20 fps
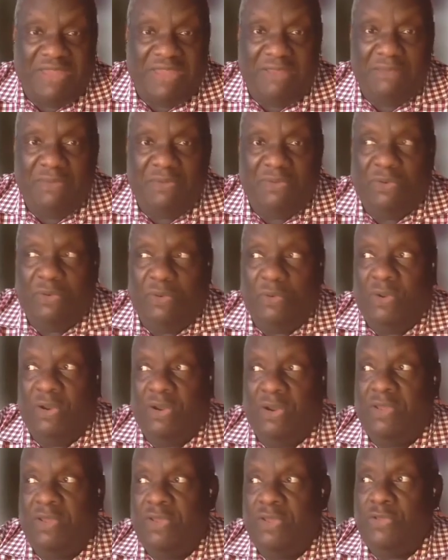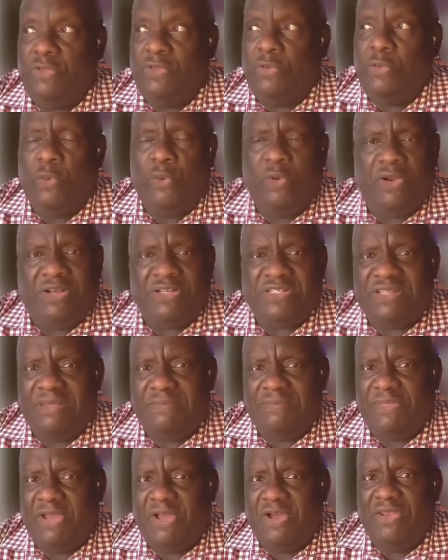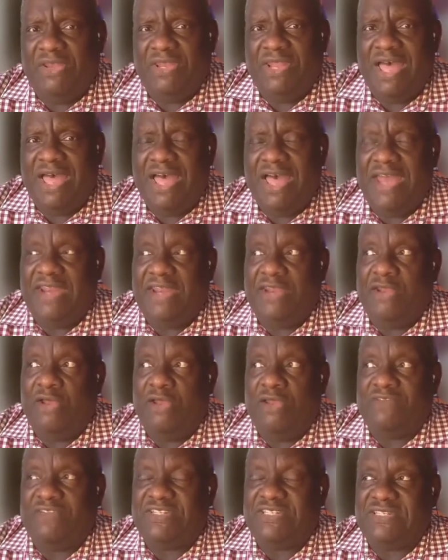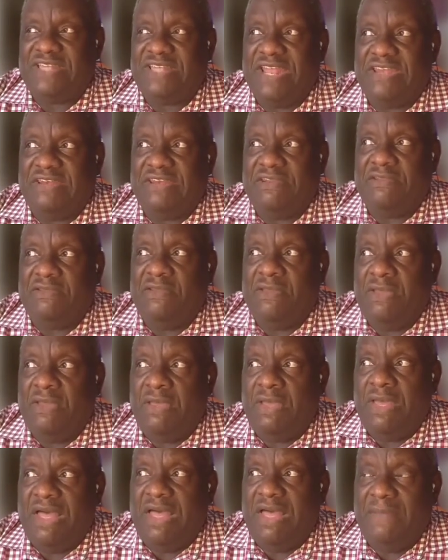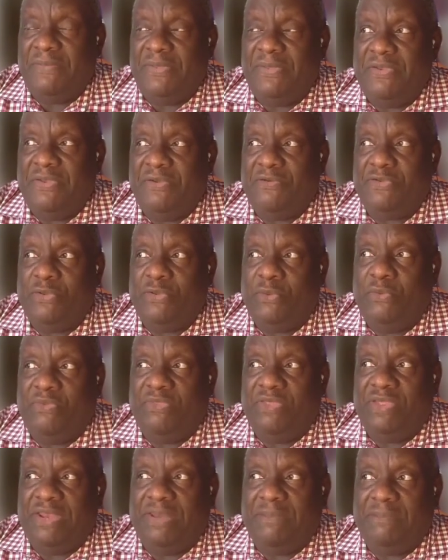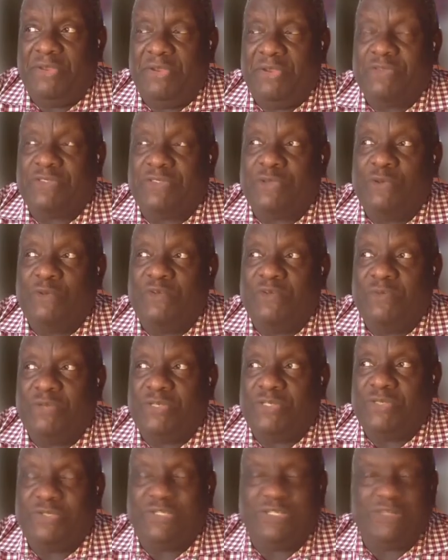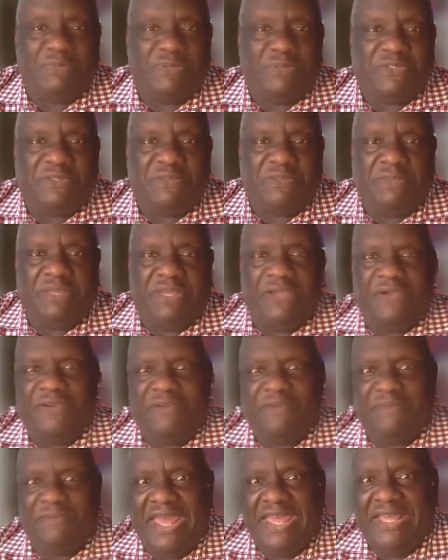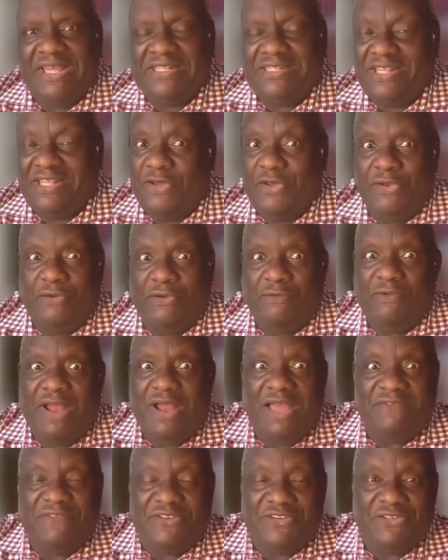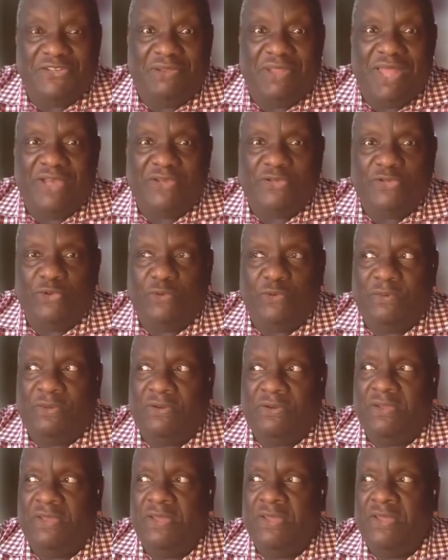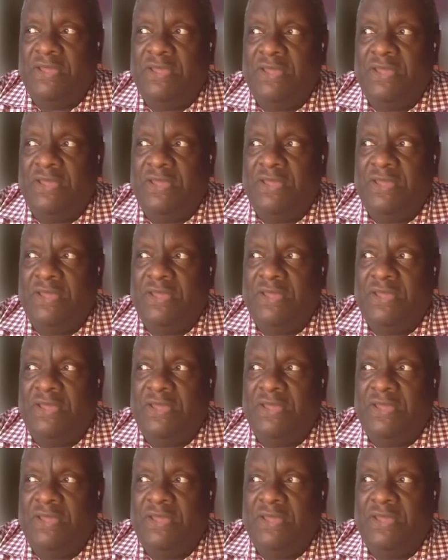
available, or you order something online and all of a sudden you're told that your sofa, which was supposed to be here in May, isn't going to arrive until October.